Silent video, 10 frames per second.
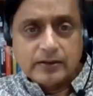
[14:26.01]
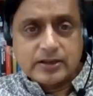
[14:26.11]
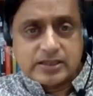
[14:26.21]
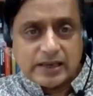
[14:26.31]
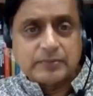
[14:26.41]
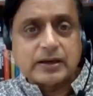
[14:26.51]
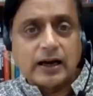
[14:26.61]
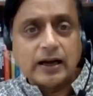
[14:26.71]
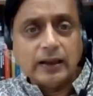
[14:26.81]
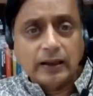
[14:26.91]
The same
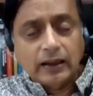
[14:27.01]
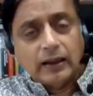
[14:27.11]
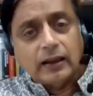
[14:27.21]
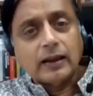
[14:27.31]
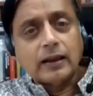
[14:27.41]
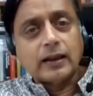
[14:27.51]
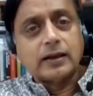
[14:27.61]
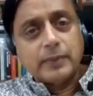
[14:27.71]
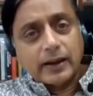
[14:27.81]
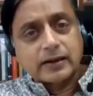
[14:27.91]
car in
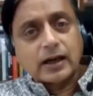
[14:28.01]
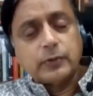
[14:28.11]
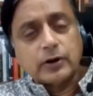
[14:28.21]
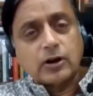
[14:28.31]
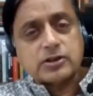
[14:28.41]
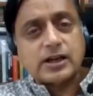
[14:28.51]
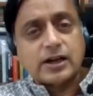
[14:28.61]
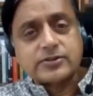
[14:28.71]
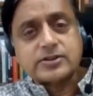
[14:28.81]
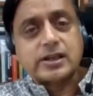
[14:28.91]
America will cost
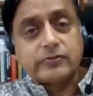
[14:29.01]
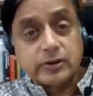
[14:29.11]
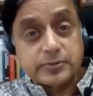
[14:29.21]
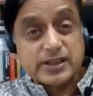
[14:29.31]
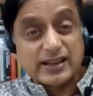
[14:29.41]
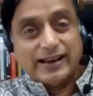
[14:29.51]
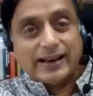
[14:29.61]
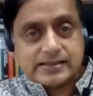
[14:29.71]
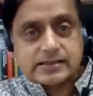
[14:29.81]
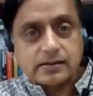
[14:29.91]
170%
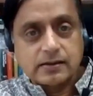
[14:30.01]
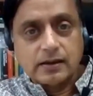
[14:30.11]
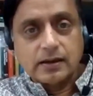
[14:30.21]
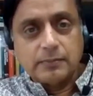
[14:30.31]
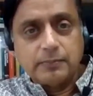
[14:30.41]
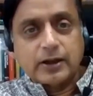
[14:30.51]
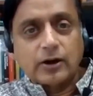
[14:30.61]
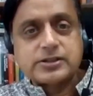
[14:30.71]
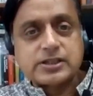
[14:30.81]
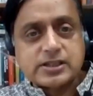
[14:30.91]
less
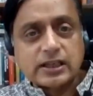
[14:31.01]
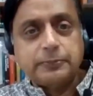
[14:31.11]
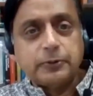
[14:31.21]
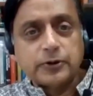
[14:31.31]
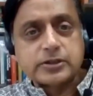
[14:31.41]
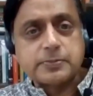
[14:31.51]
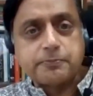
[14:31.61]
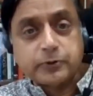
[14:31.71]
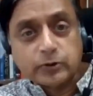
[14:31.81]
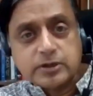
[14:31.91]
because in Singapore there's a
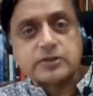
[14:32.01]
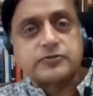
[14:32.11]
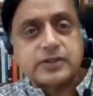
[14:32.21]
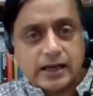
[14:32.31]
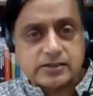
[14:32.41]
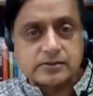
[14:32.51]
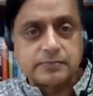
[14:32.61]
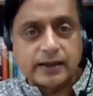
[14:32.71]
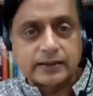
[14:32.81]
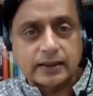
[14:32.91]
punitive tax on
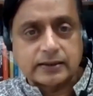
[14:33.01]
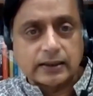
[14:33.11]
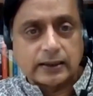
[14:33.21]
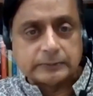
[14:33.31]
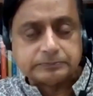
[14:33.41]
buying that car.